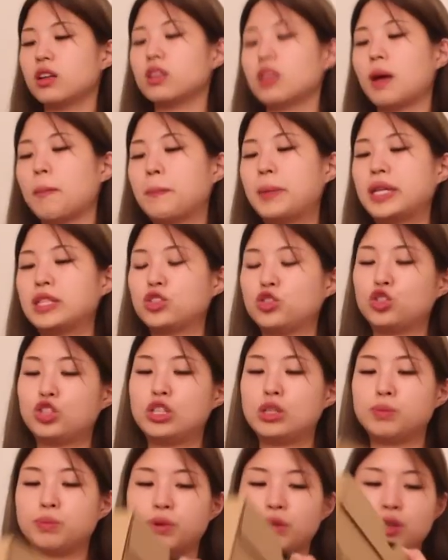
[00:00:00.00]
it a bit
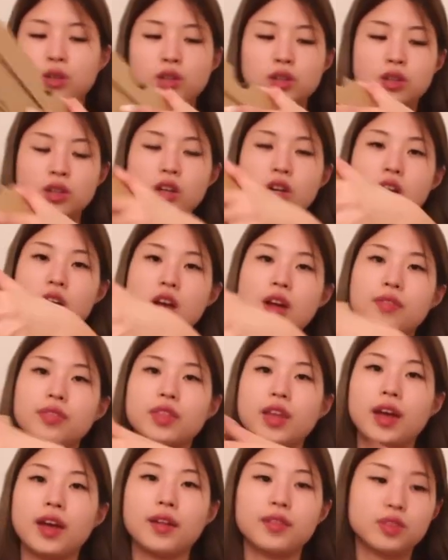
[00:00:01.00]
cheaper
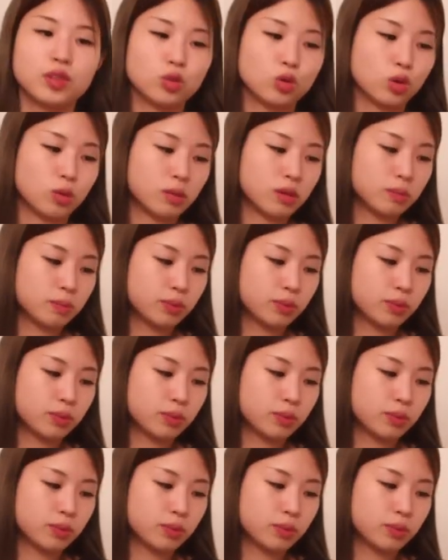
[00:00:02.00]
than the normal